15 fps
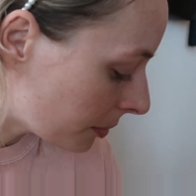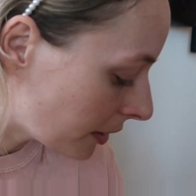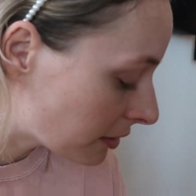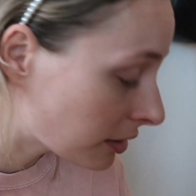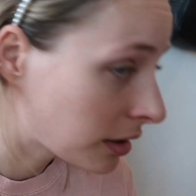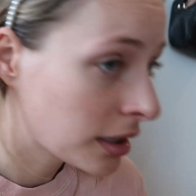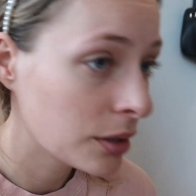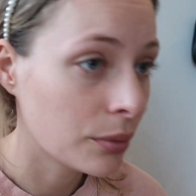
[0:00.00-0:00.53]

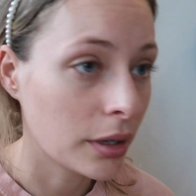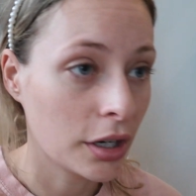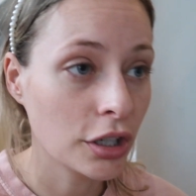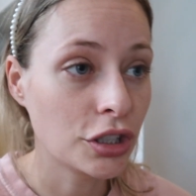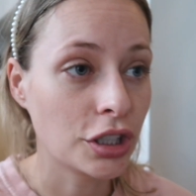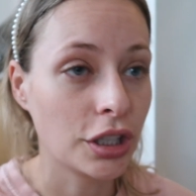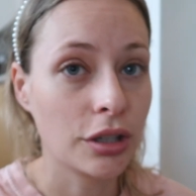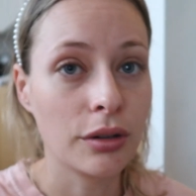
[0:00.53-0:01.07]
basically what
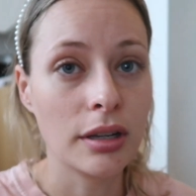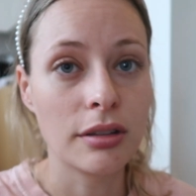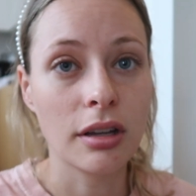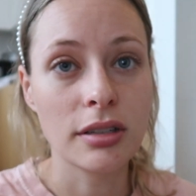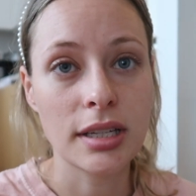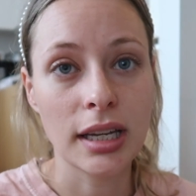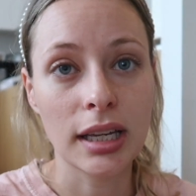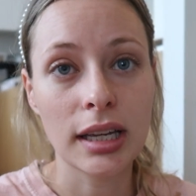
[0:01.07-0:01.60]
I'll do is
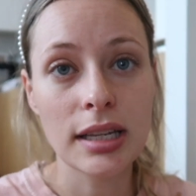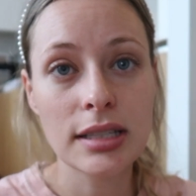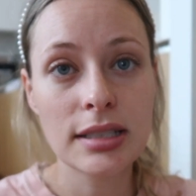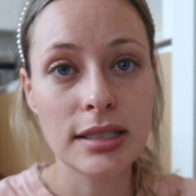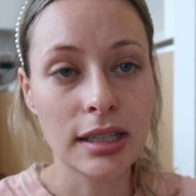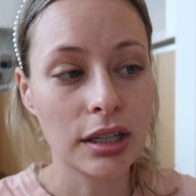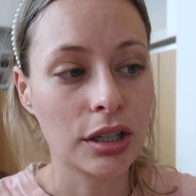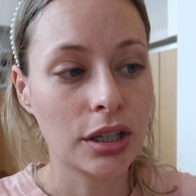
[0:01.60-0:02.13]
I'll take a
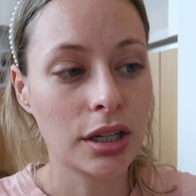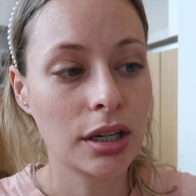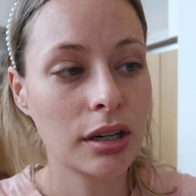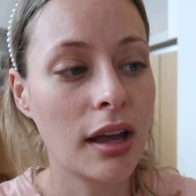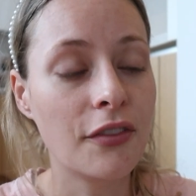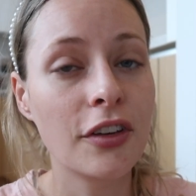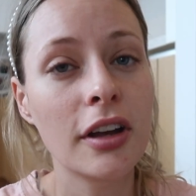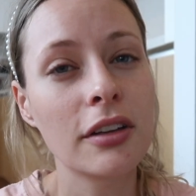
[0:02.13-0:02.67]
concealer.
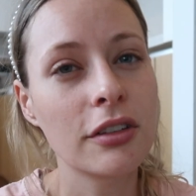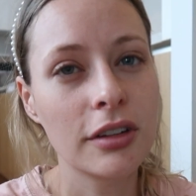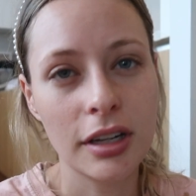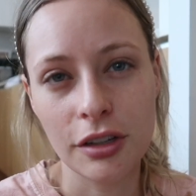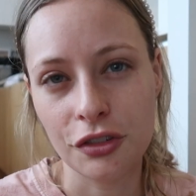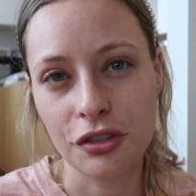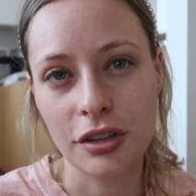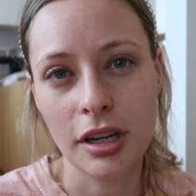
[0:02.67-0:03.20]
If you guys aren't
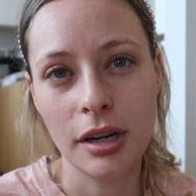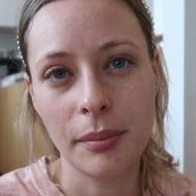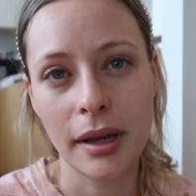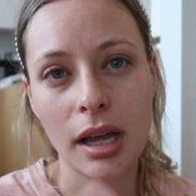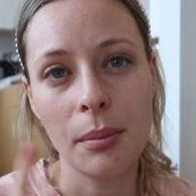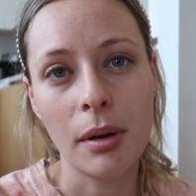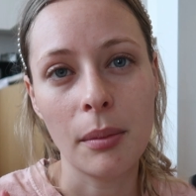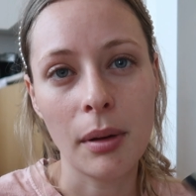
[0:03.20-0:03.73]
interested in
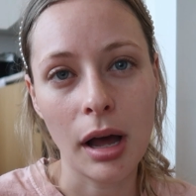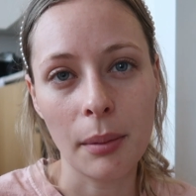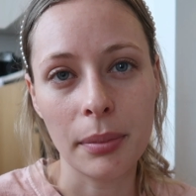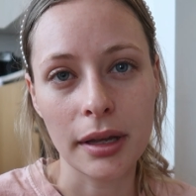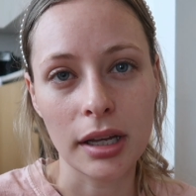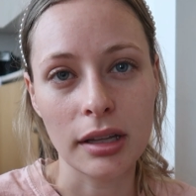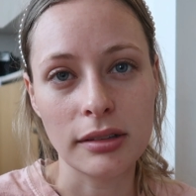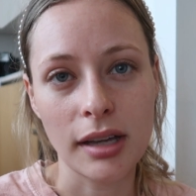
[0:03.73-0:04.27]
makeup, I'll pop
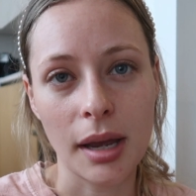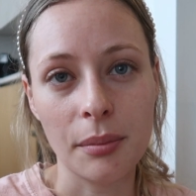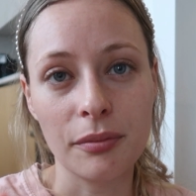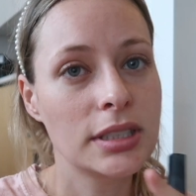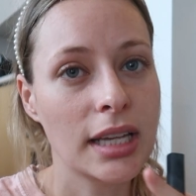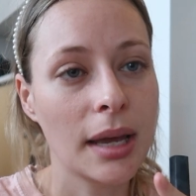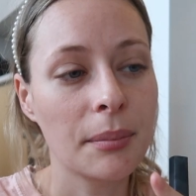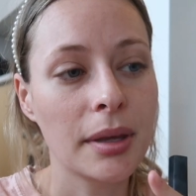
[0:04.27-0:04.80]
like a
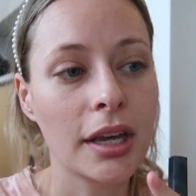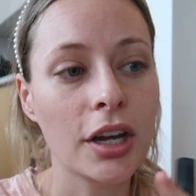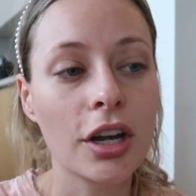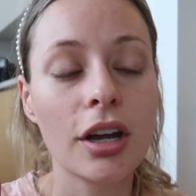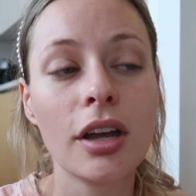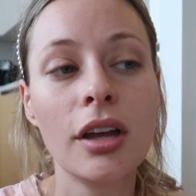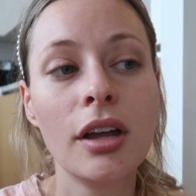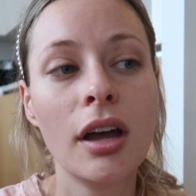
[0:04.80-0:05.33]
timestamp
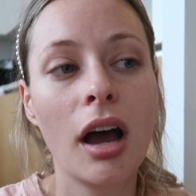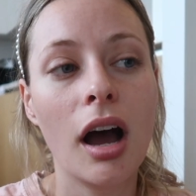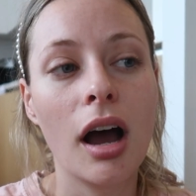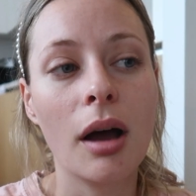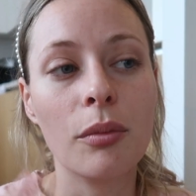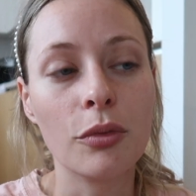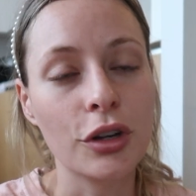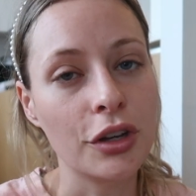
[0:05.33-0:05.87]
here
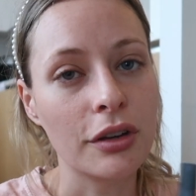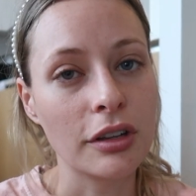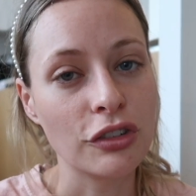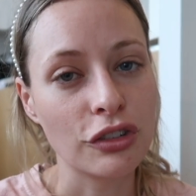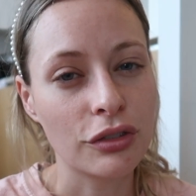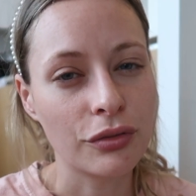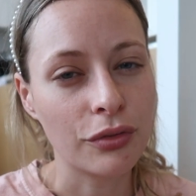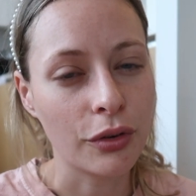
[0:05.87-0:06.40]
where you can
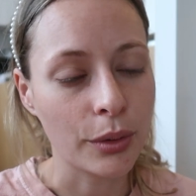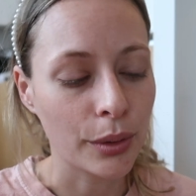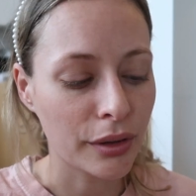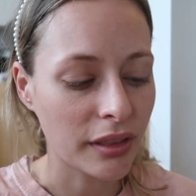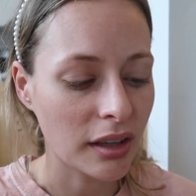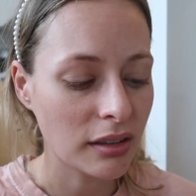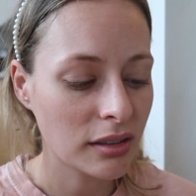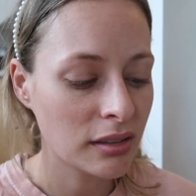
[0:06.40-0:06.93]
just forward
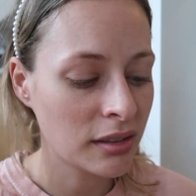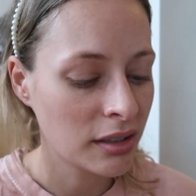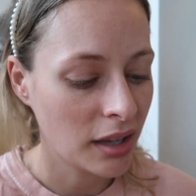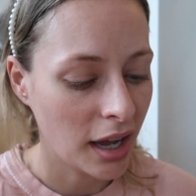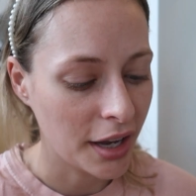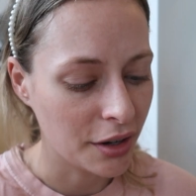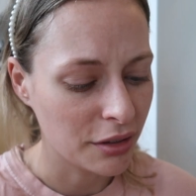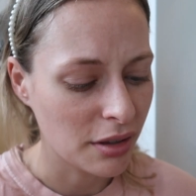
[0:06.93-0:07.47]
this.
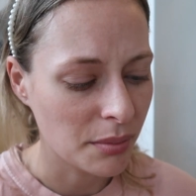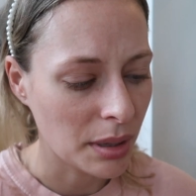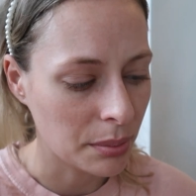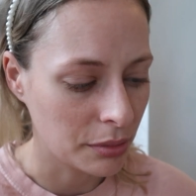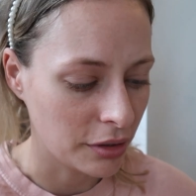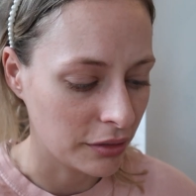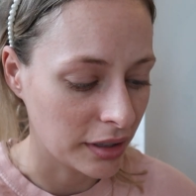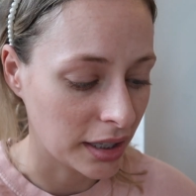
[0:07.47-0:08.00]
I know some
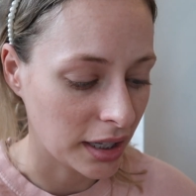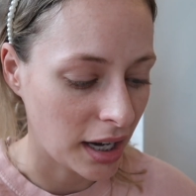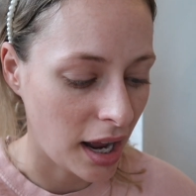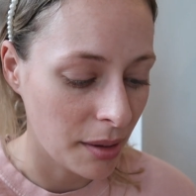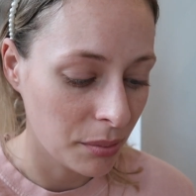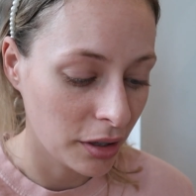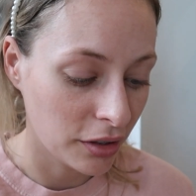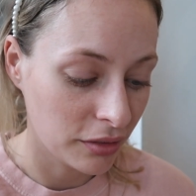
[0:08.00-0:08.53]
people don't like it.
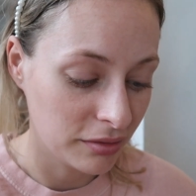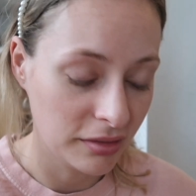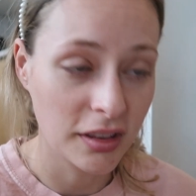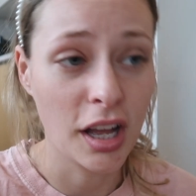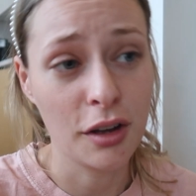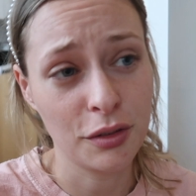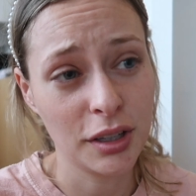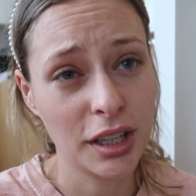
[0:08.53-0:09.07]
I'm
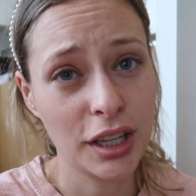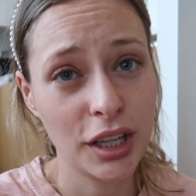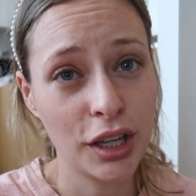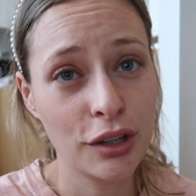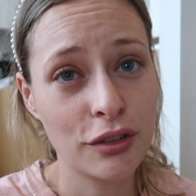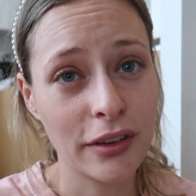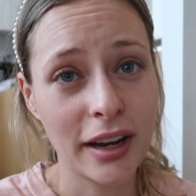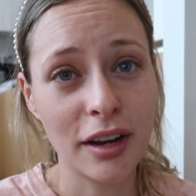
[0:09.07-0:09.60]
not really a
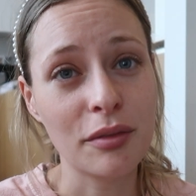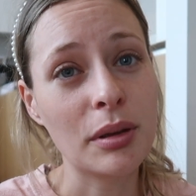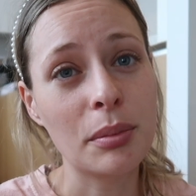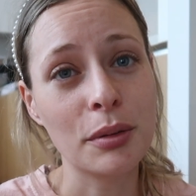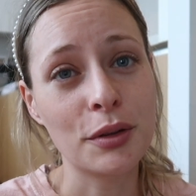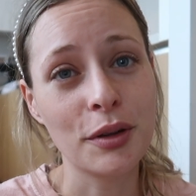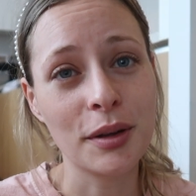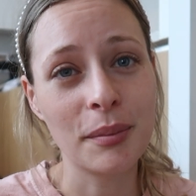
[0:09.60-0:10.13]
huge fan of
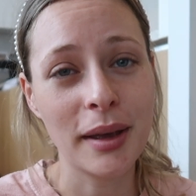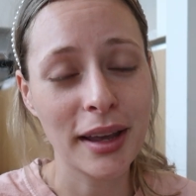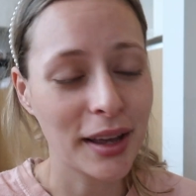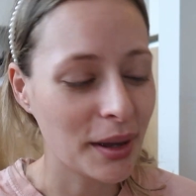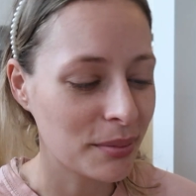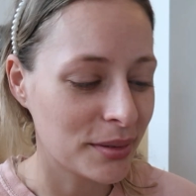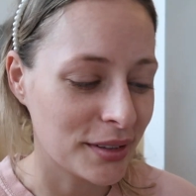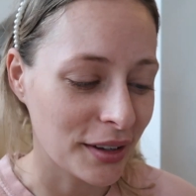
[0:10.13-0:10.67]
people doing
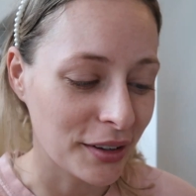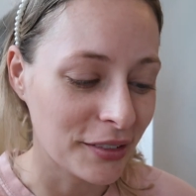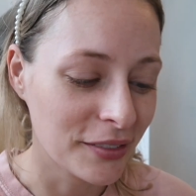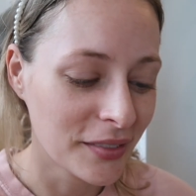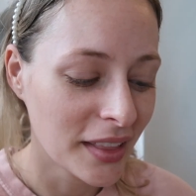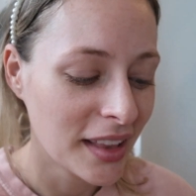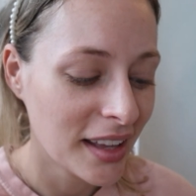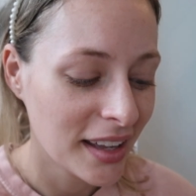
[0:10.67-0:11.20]
makeup, so
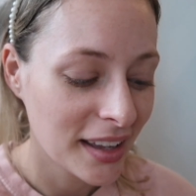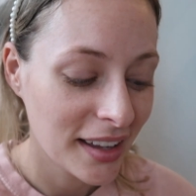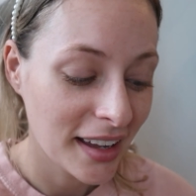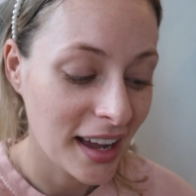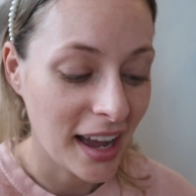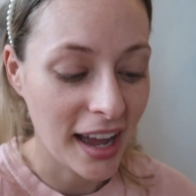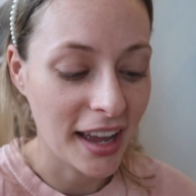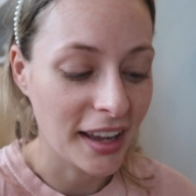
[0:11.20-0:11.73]

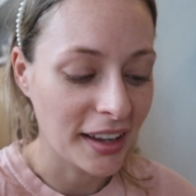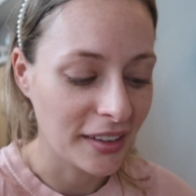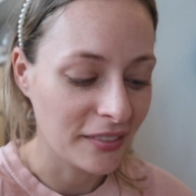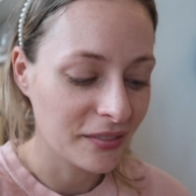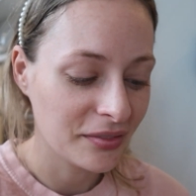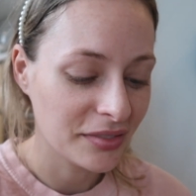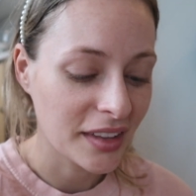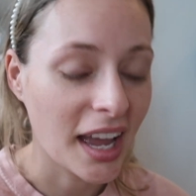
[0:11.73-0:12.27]
I
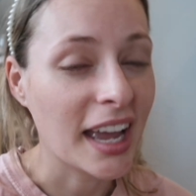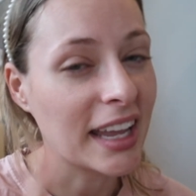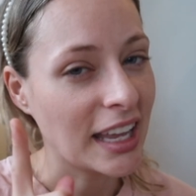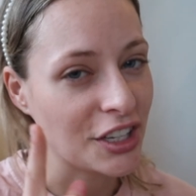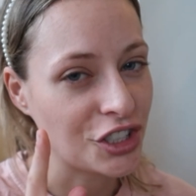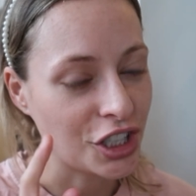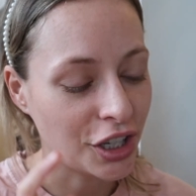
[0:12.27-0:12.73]
get